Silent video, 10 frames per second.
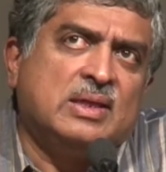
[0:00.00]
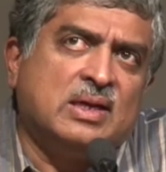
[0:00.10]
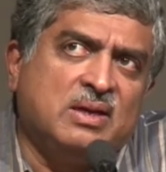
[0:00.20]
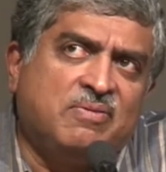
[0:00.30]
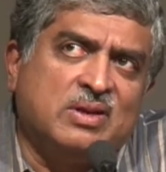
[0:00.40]
The
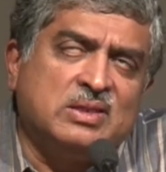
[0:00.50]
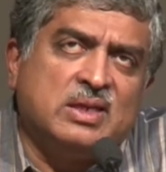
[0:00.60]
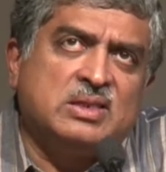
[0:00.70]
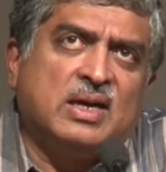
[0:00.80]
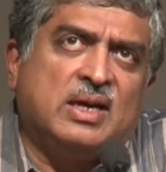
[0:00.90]
difference
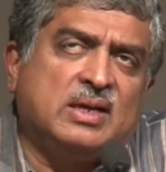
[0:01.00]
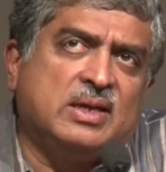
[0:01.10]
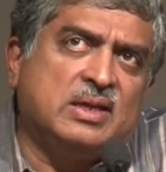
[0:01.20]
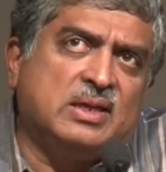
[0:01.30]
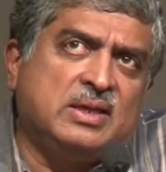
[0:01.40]
is that
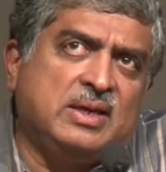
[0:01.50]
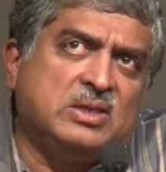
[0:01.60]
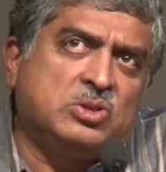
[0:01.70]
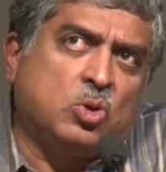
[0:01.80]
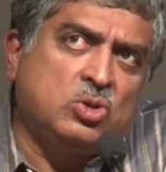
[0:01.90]
the
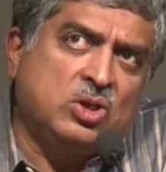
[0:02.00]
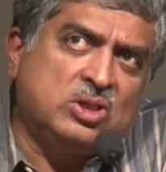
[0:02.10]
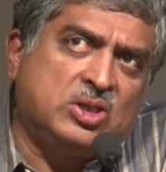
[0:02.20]
social